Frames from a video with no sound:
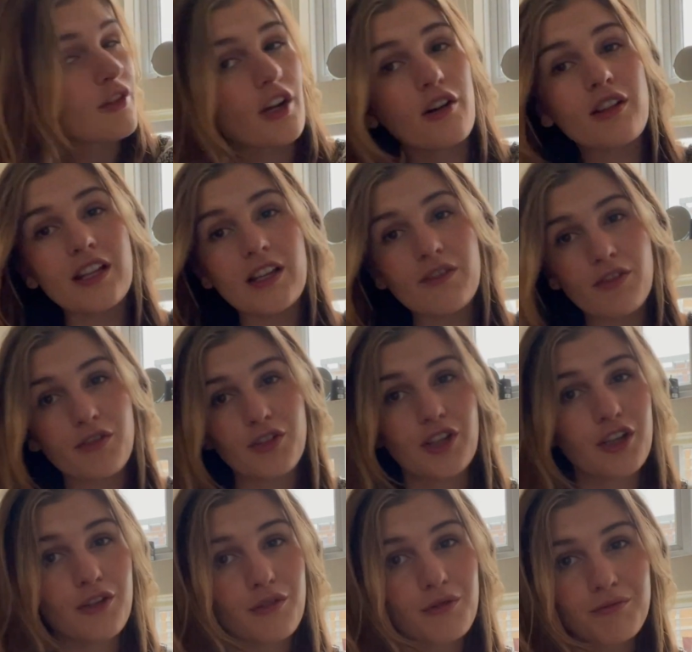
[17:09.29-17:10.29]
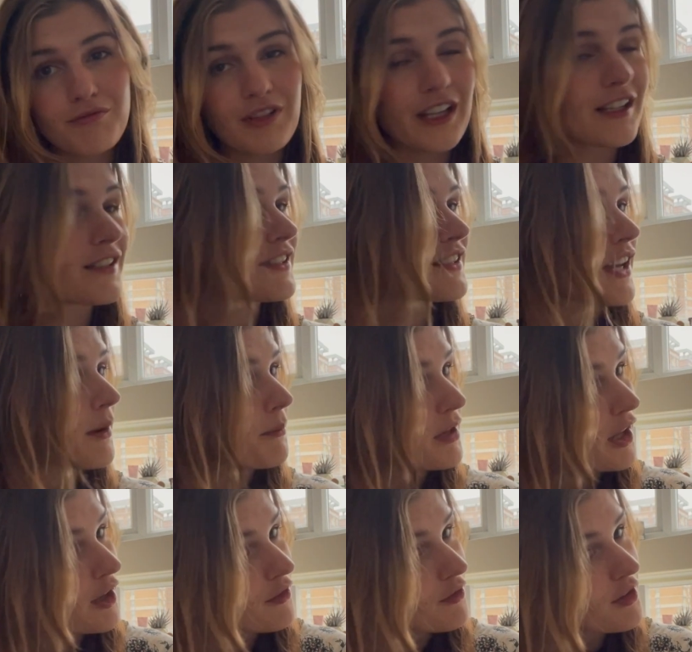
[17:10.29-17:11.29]
And I'll leave a few links down
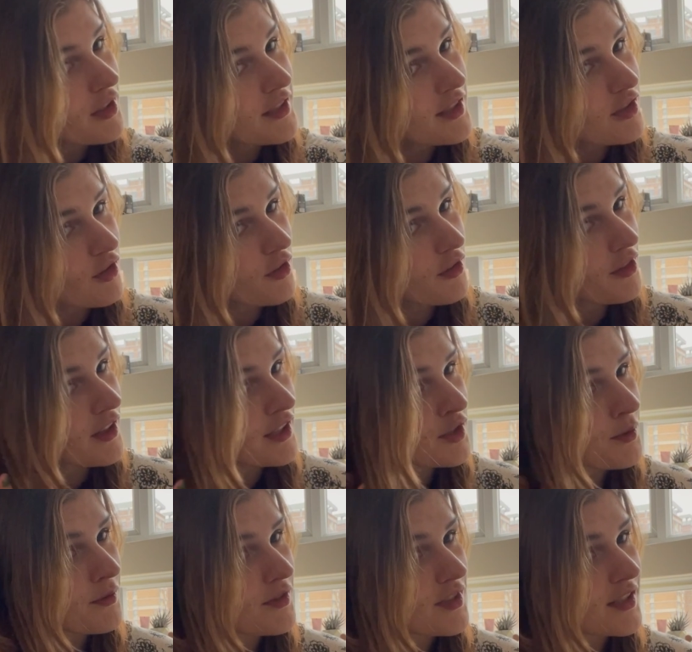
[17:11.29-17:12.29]
below for the sort of things we've